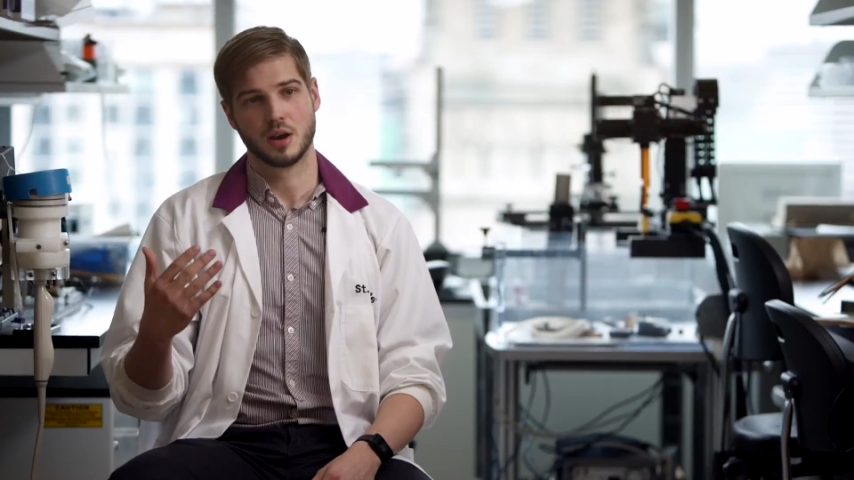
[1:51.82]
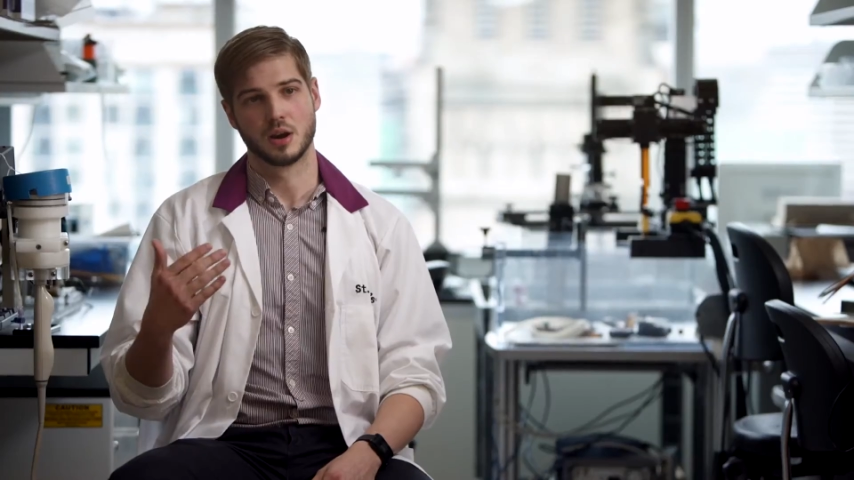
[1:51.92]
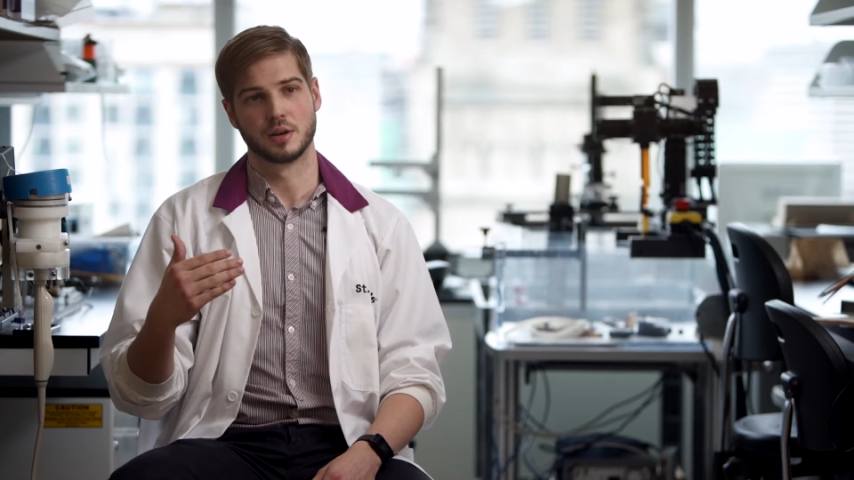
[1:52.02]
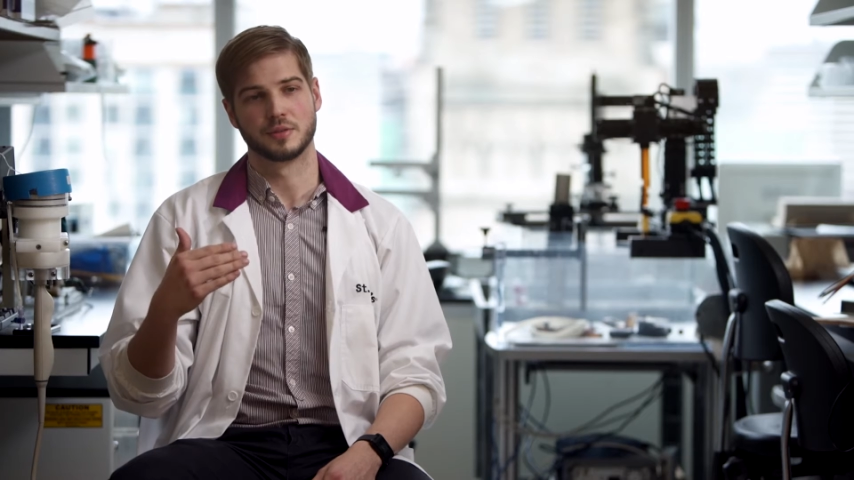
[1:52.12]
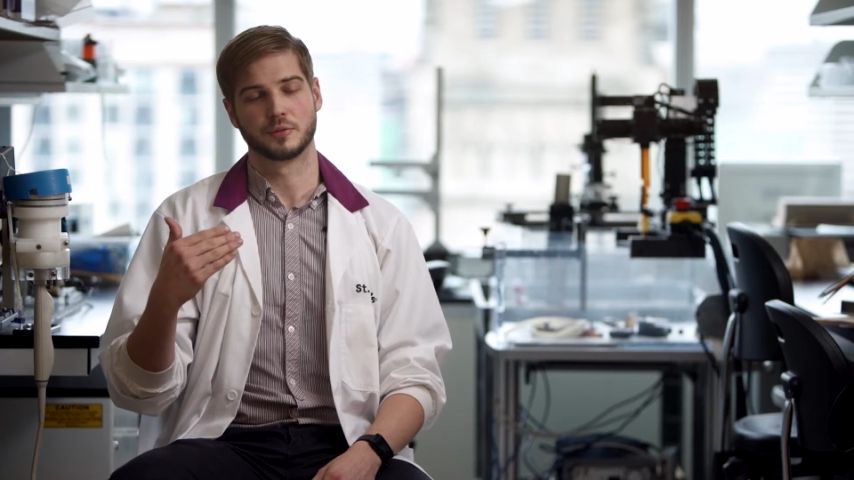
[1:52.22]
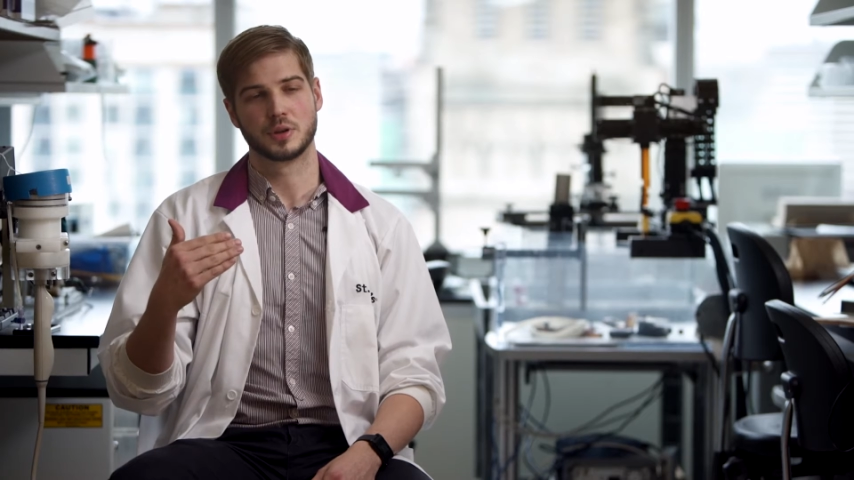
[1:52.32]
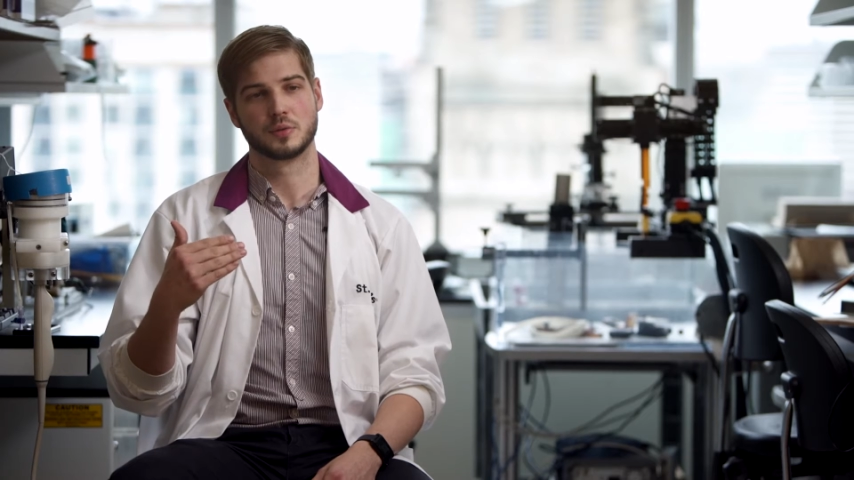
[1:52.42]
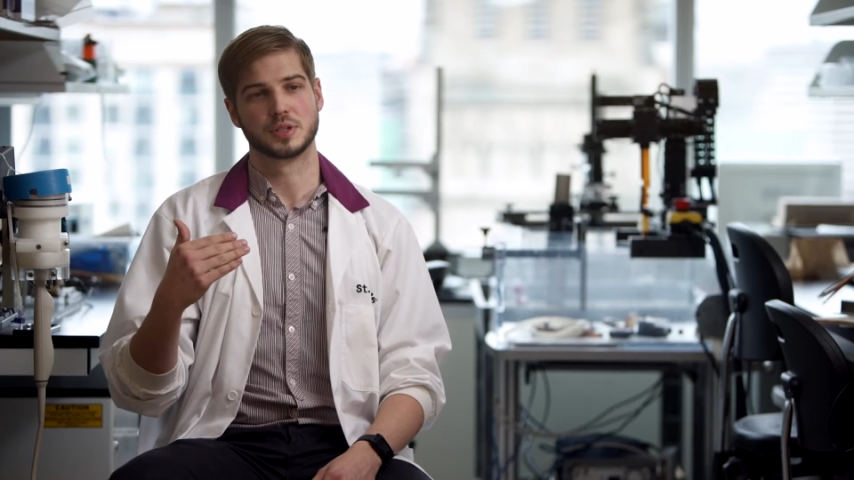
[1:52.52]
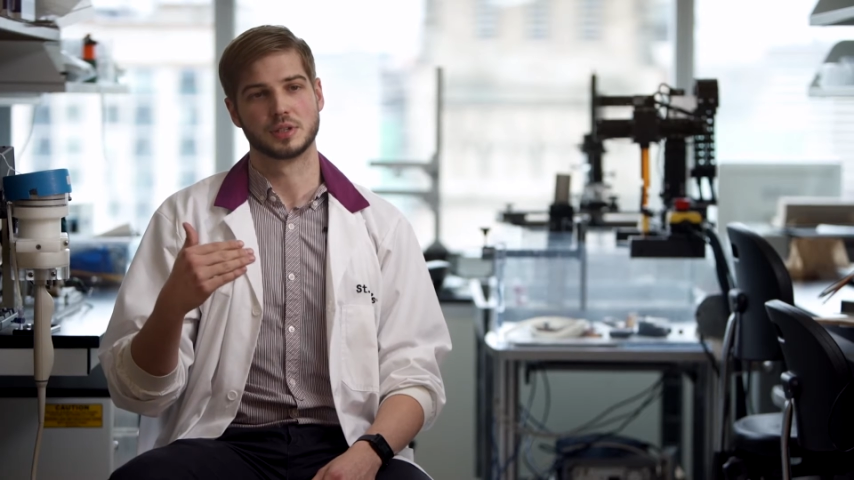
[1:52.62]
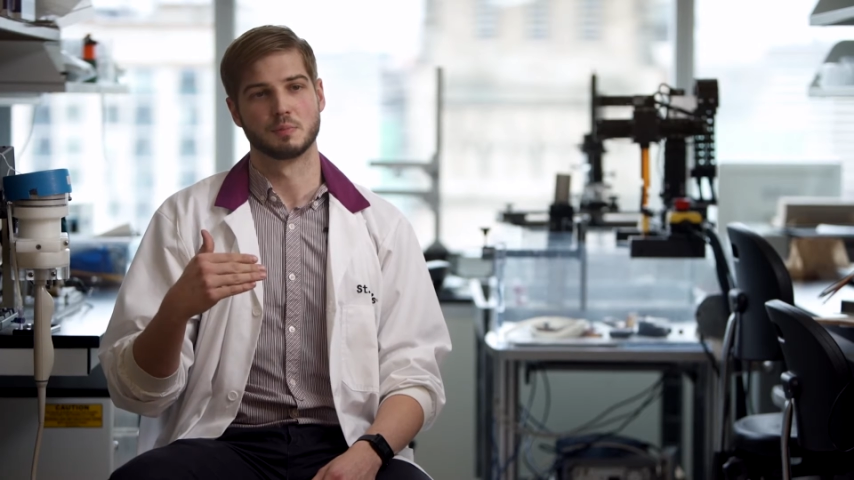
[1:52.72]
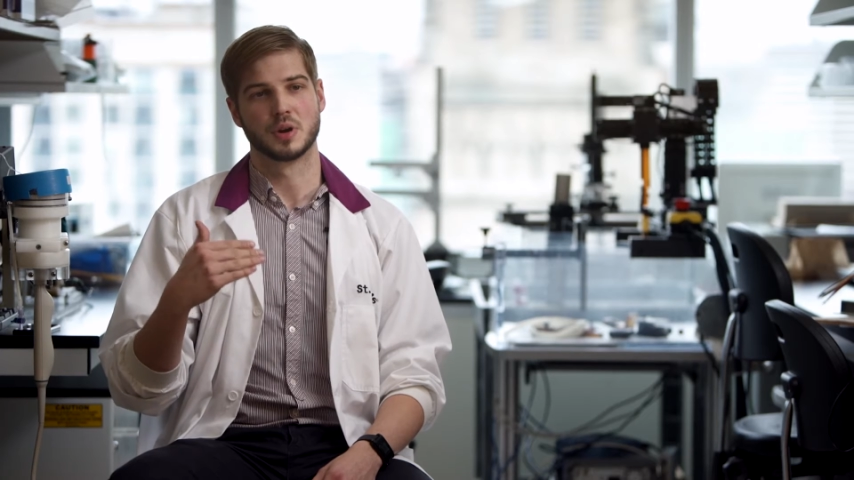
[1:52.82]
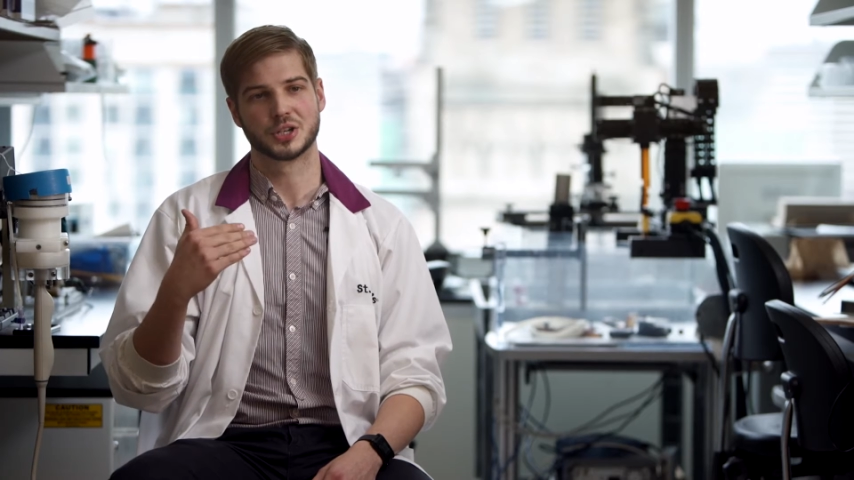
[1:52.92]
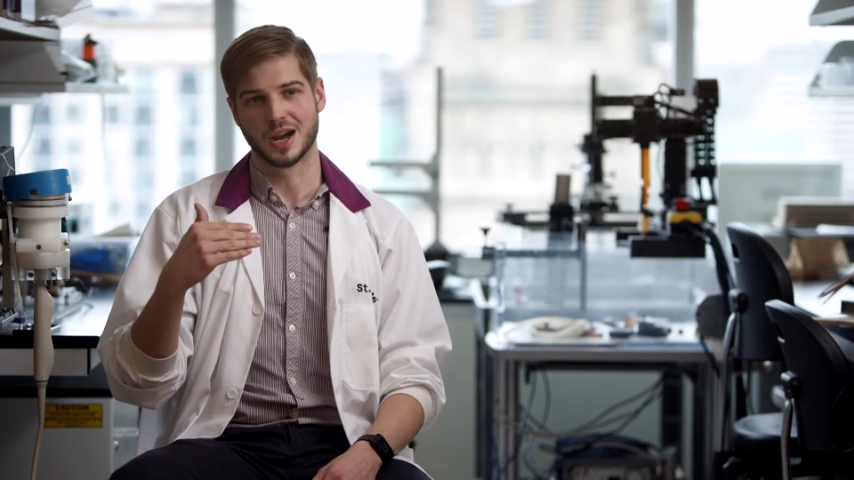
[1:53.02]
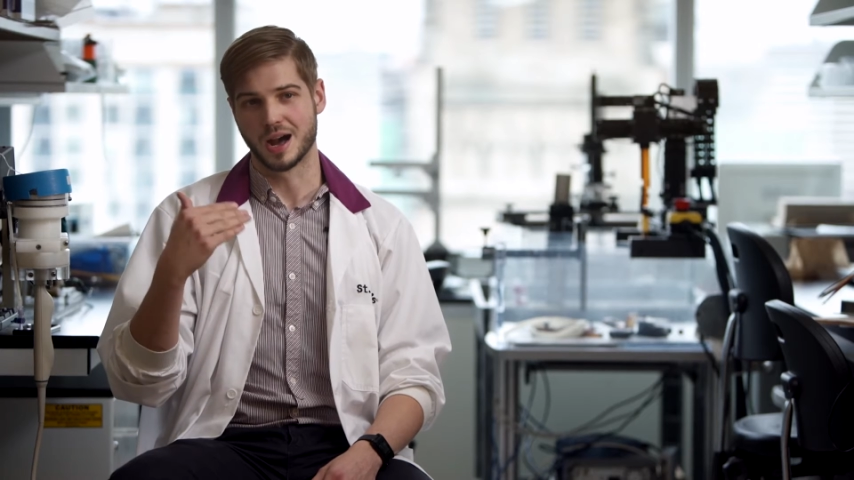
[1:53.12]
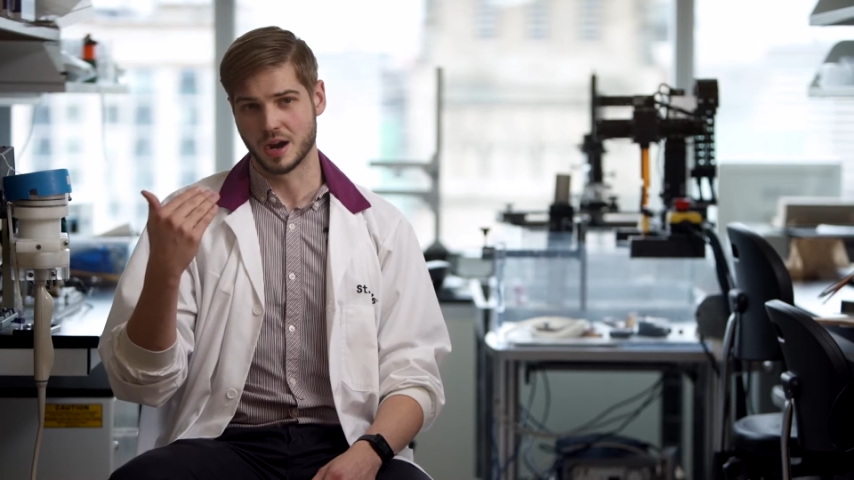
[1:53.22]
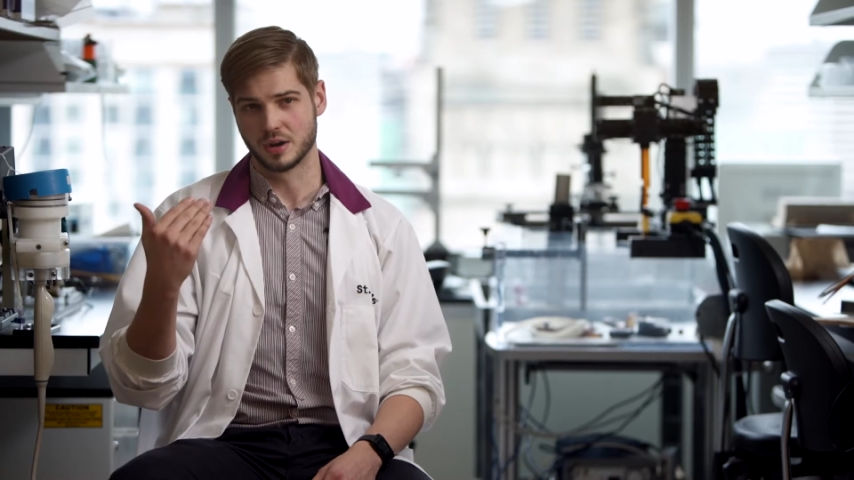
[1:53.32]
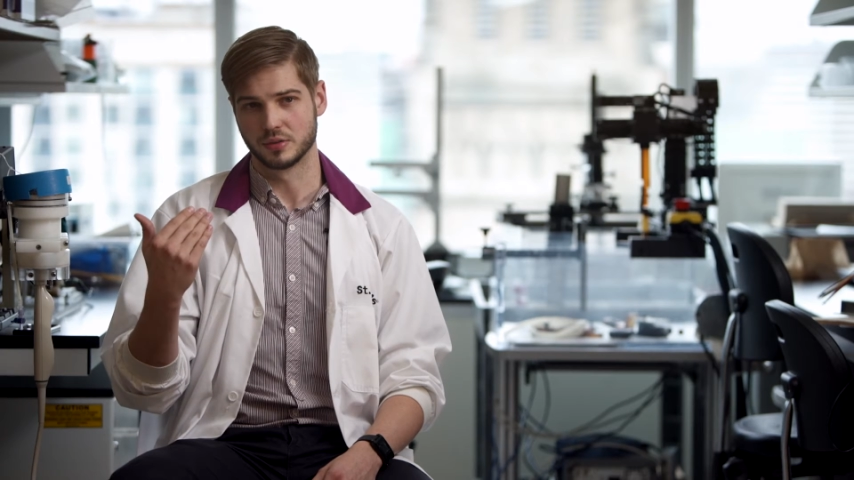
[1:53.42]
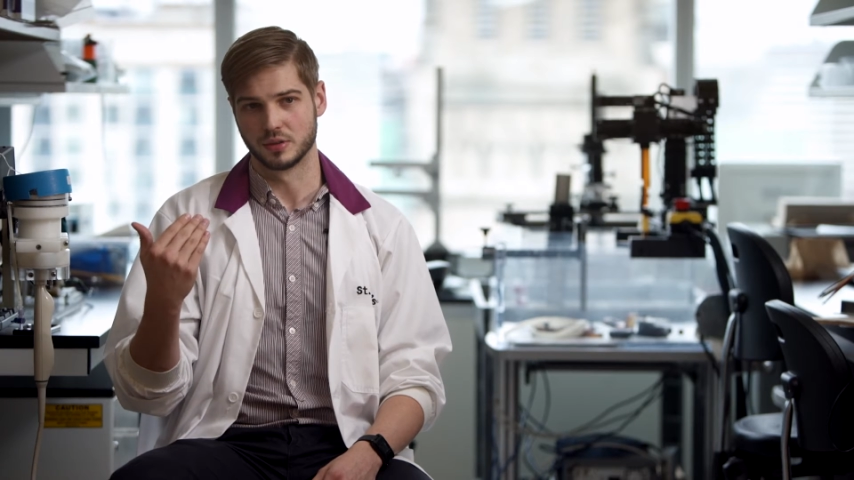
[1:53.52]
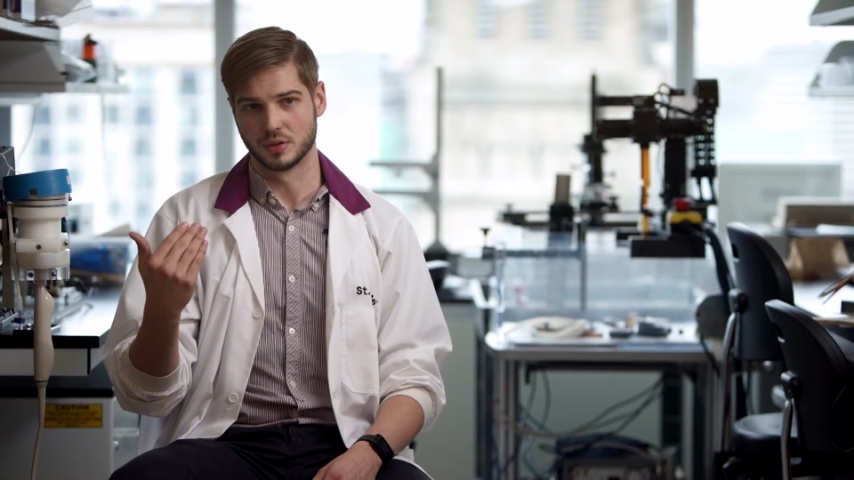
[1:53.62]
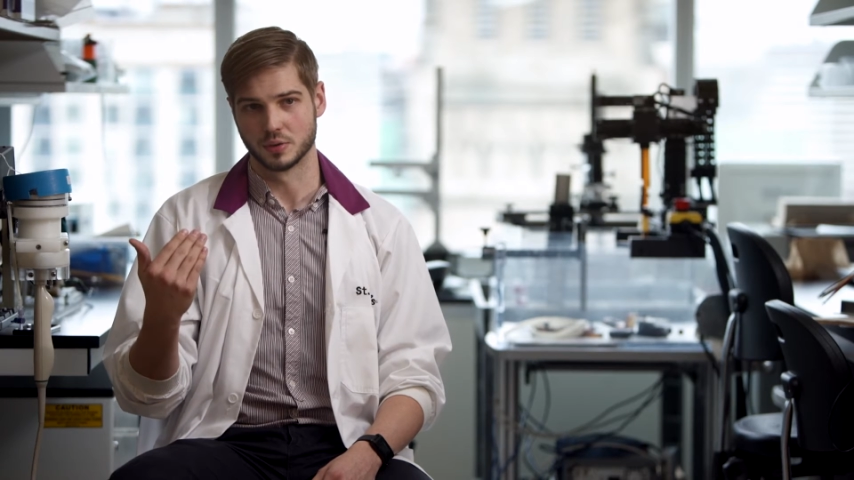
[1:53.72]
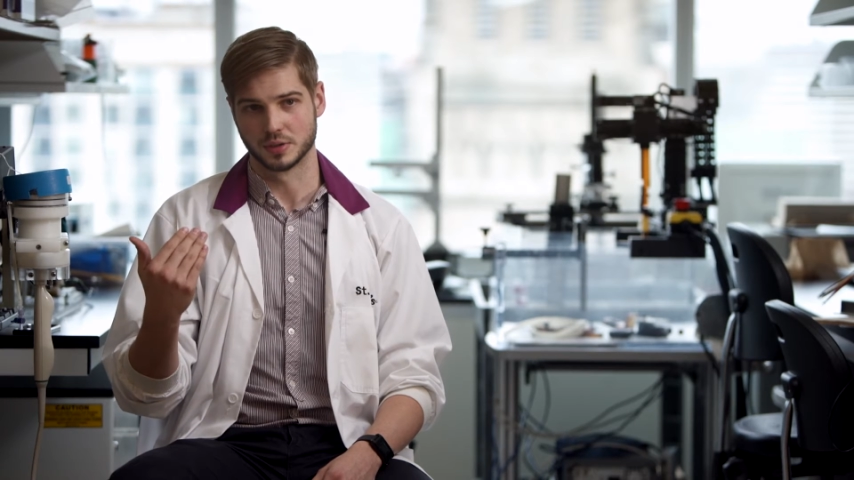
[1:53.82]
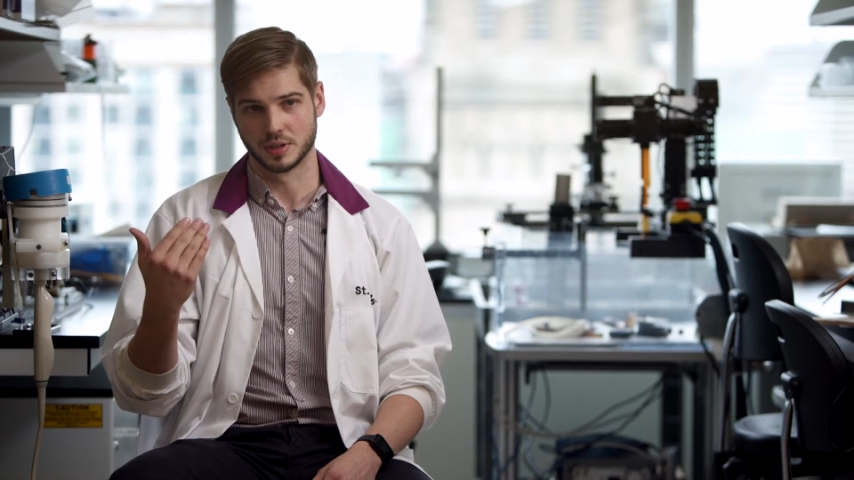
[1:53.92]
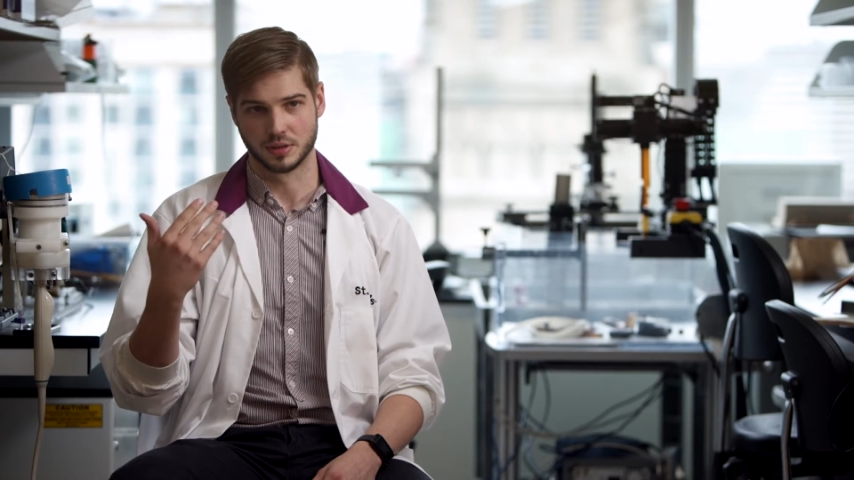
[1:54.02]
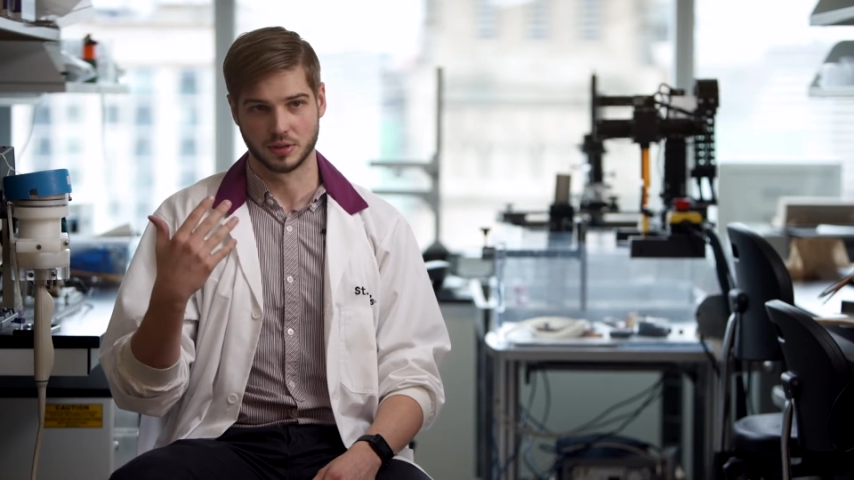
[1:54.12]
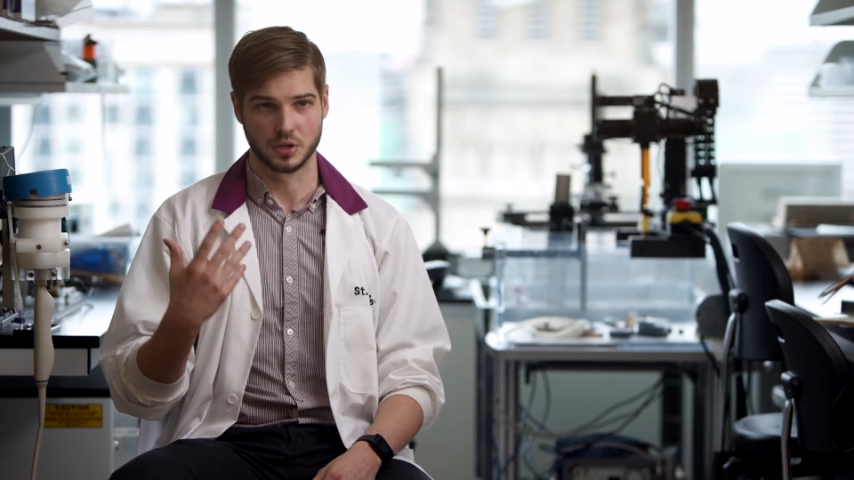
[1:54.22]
are at frequencies much higher than those that